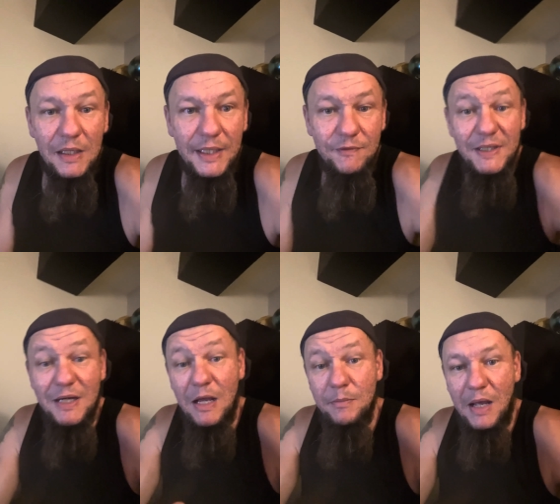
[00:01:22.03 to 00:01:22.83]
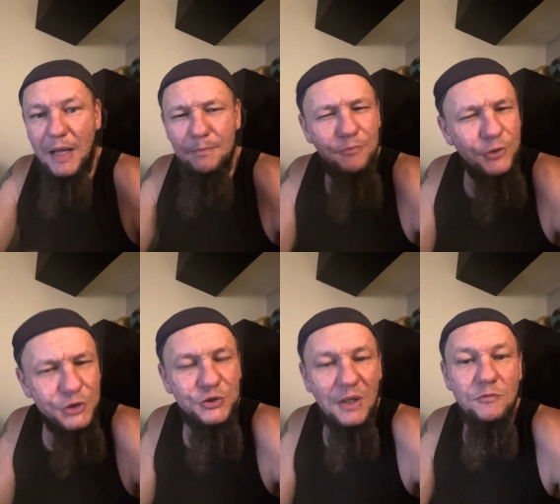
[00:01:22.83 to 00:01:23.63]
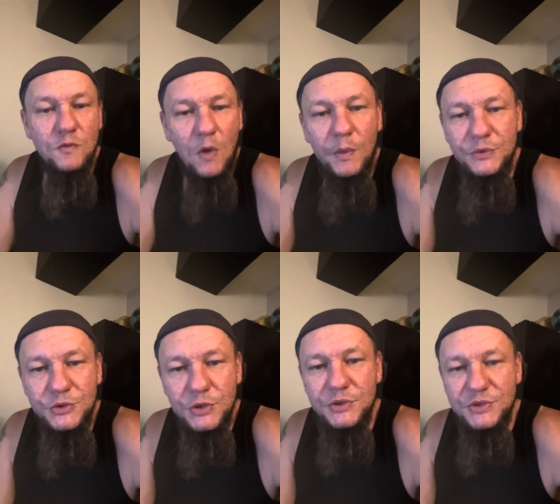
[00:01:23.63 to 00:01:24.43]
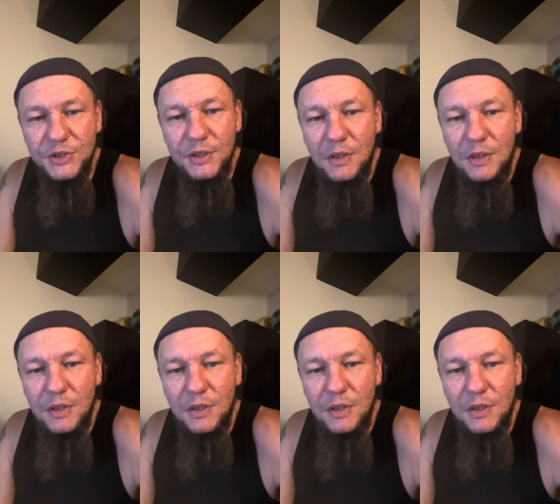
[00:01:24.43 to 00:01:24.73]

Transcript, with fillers: Like right now, I'm, I'm pretty sure I'm rolling New Jersey